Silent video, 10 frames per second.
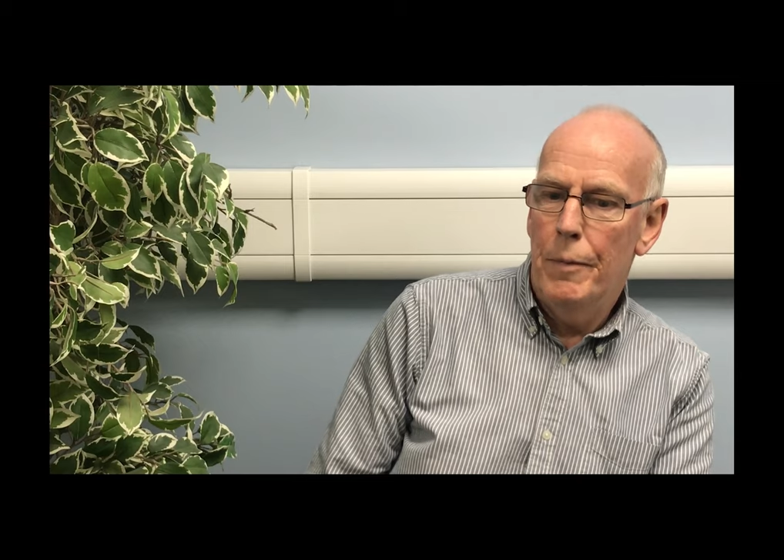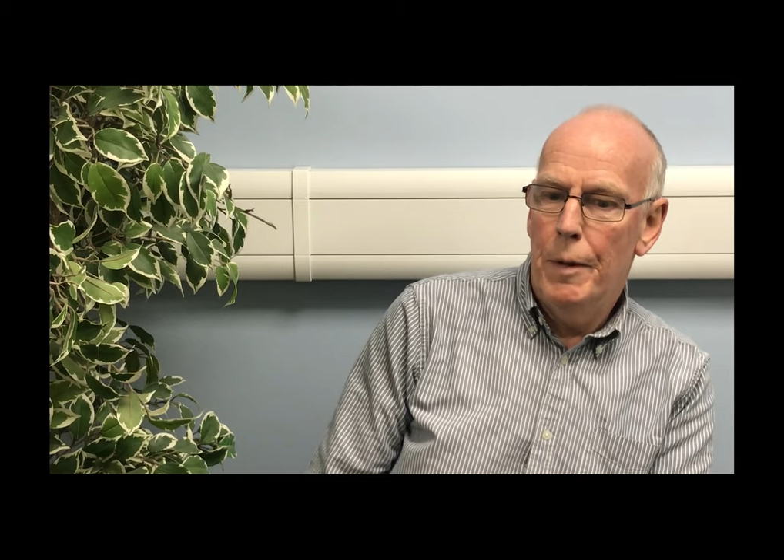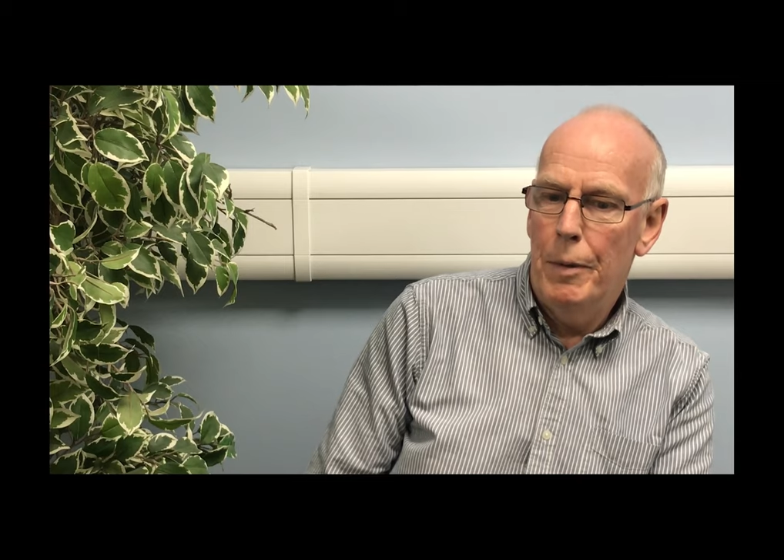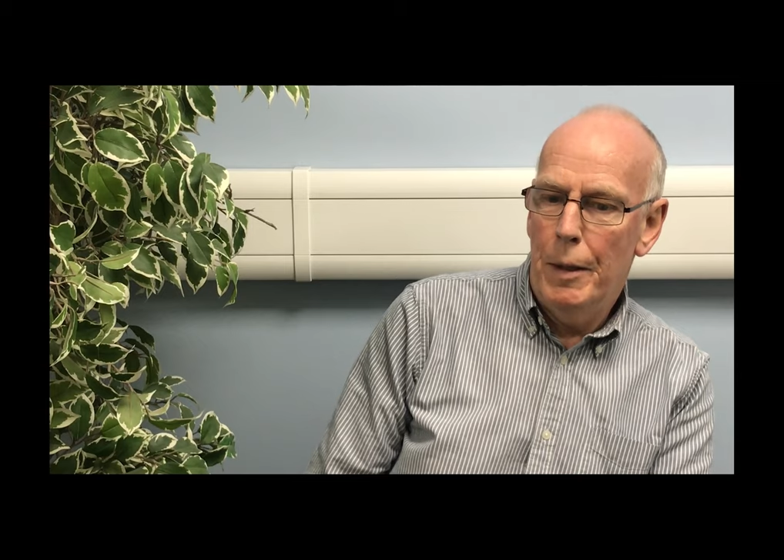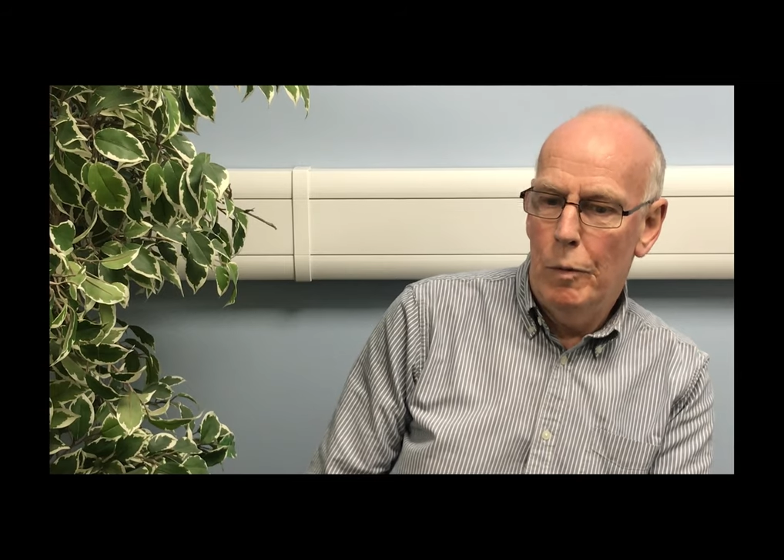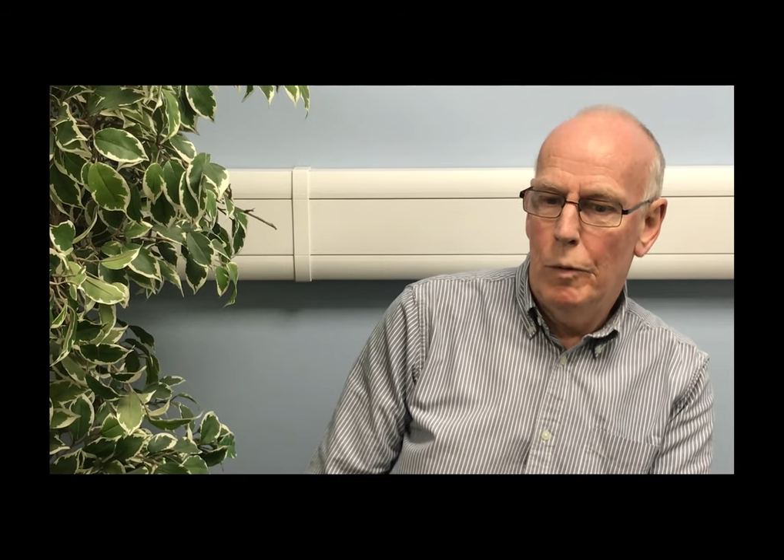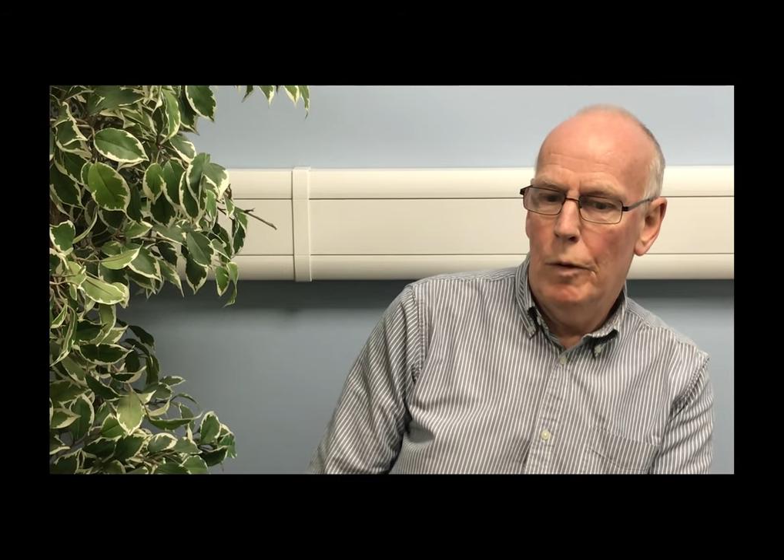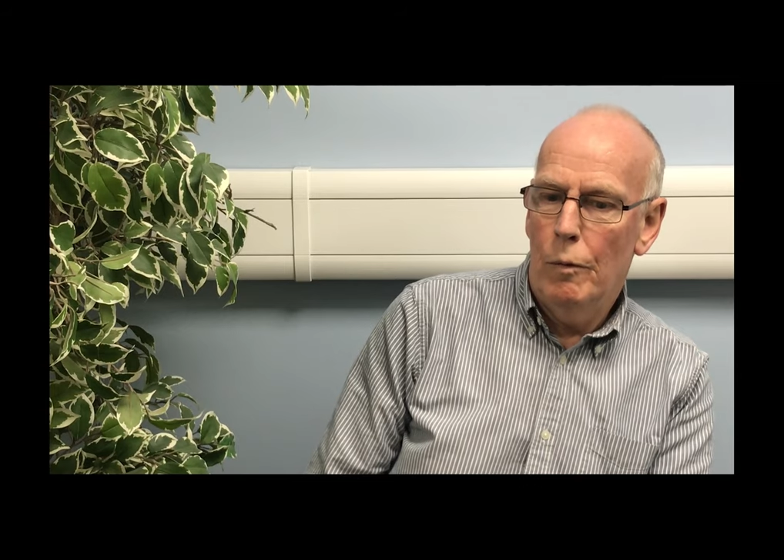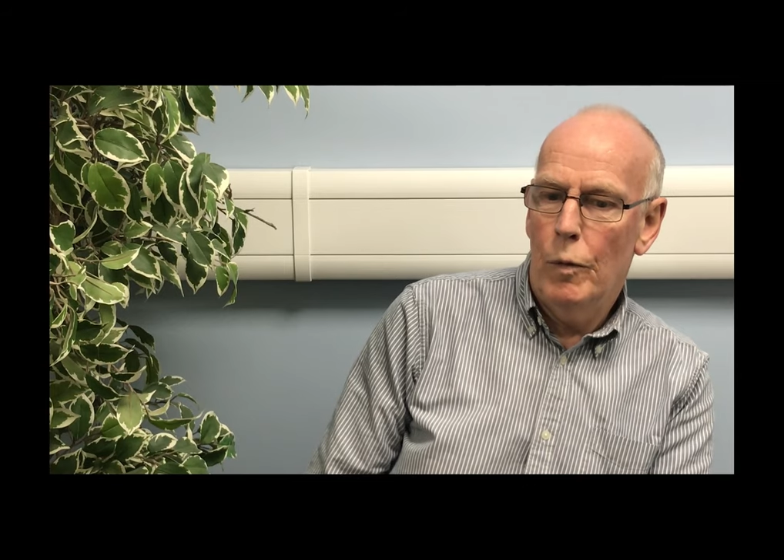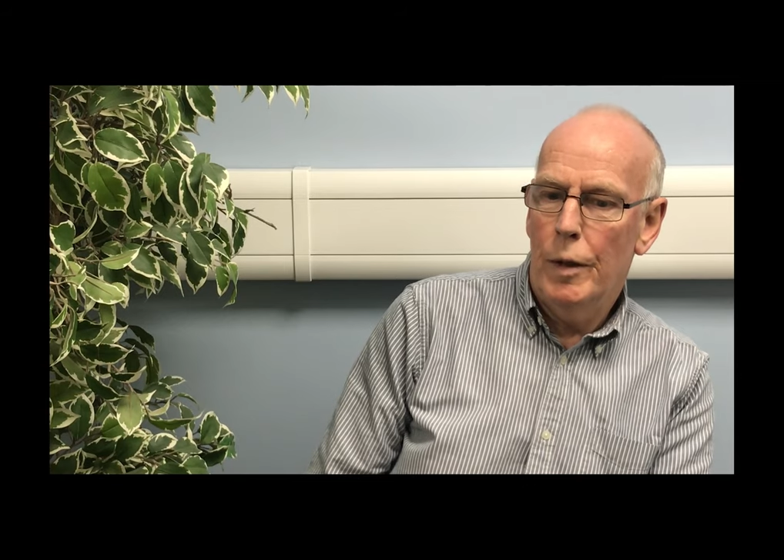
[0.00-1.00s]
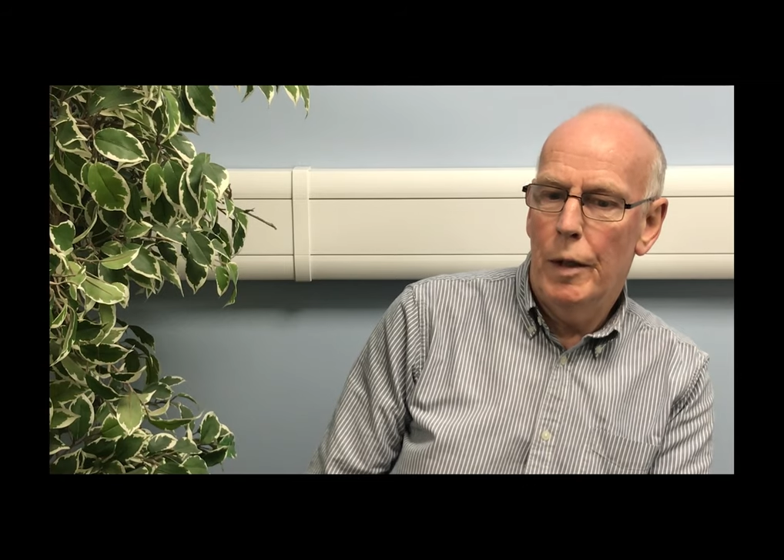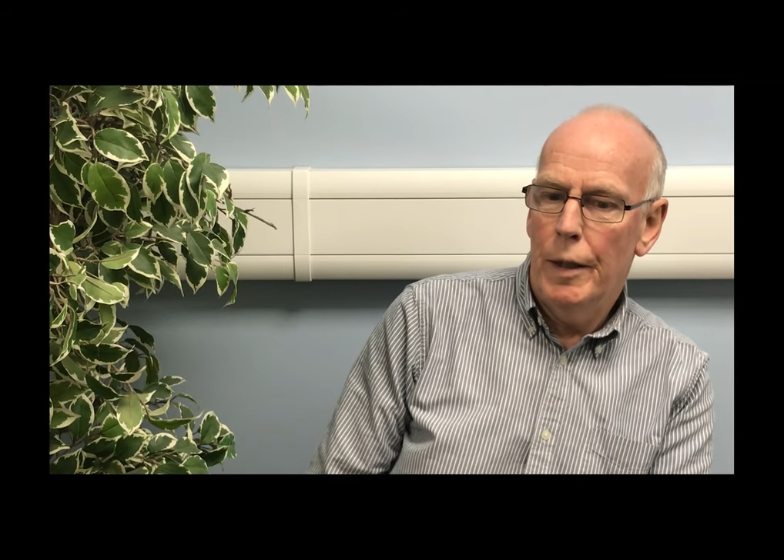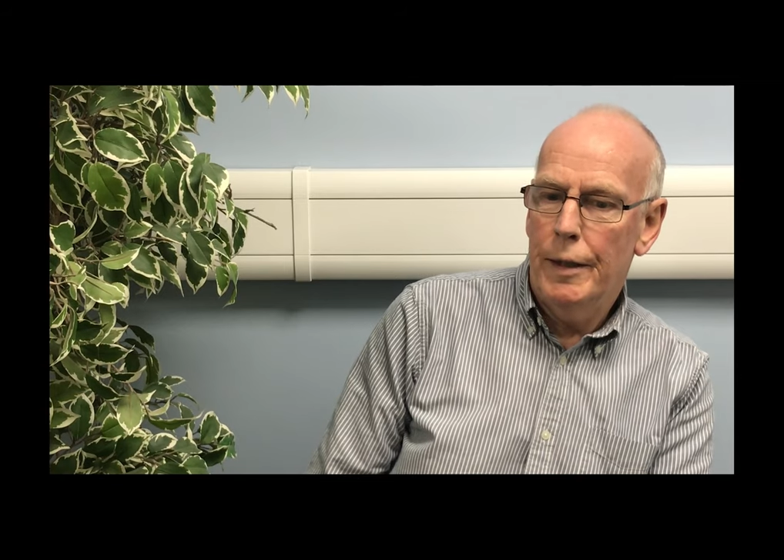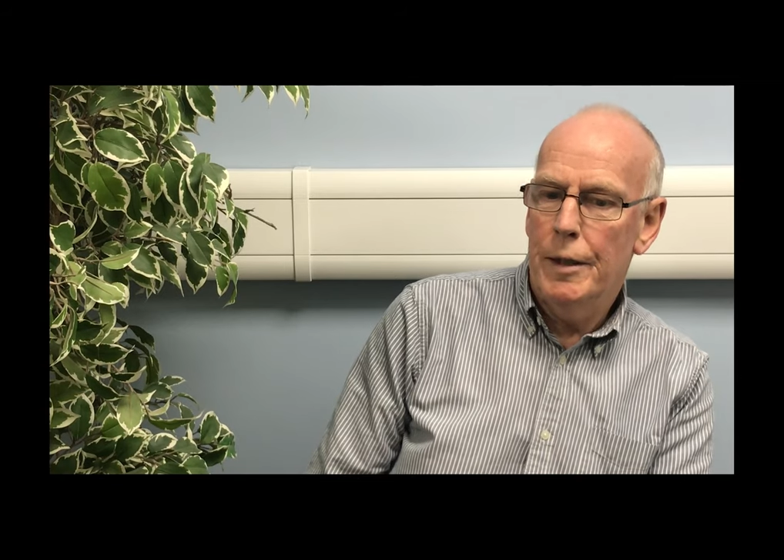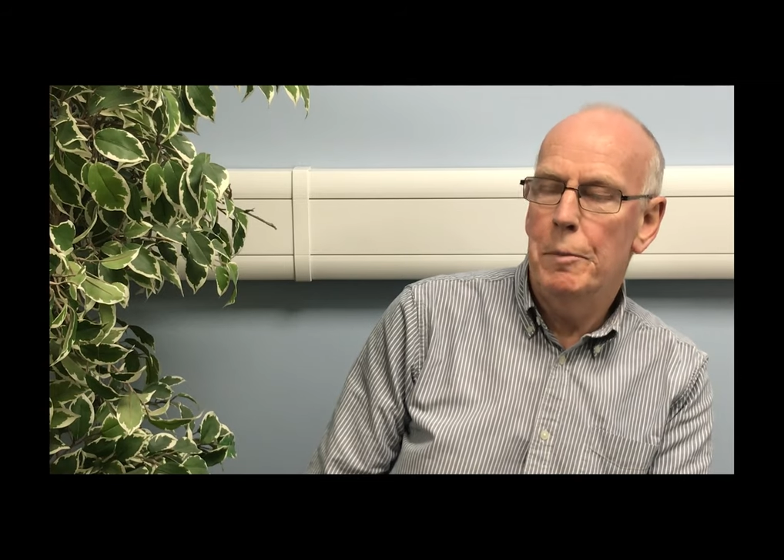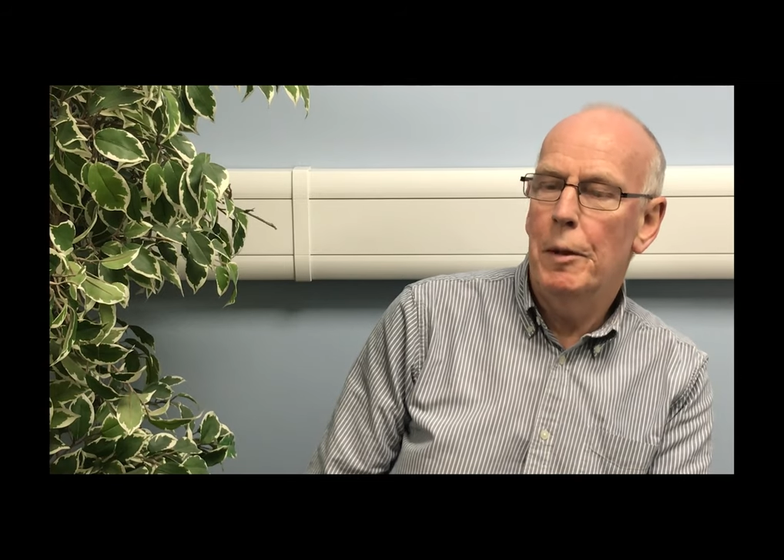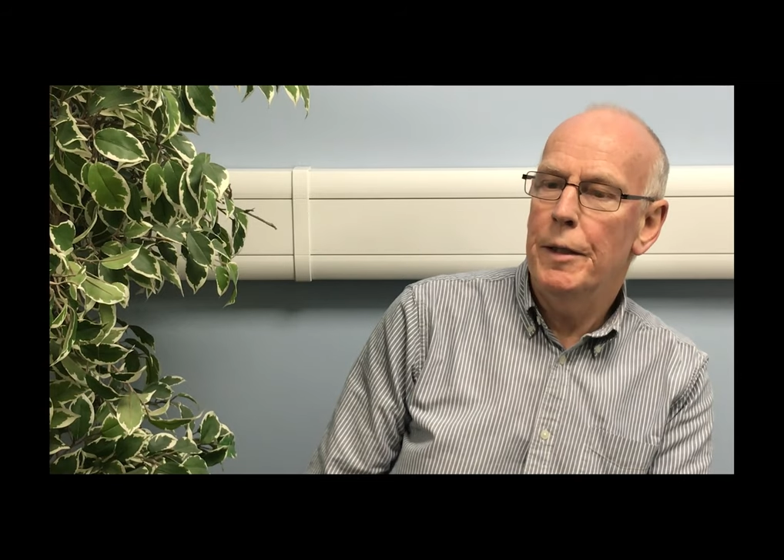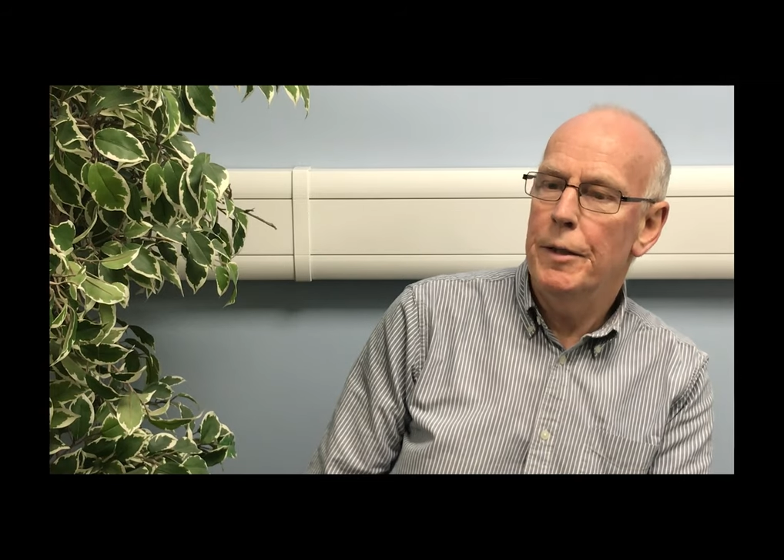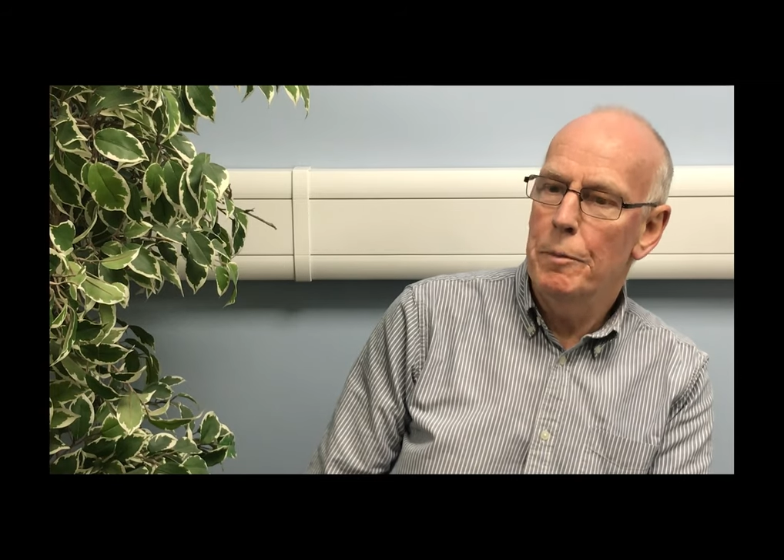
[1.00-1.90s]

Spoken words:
the people with learning disabilities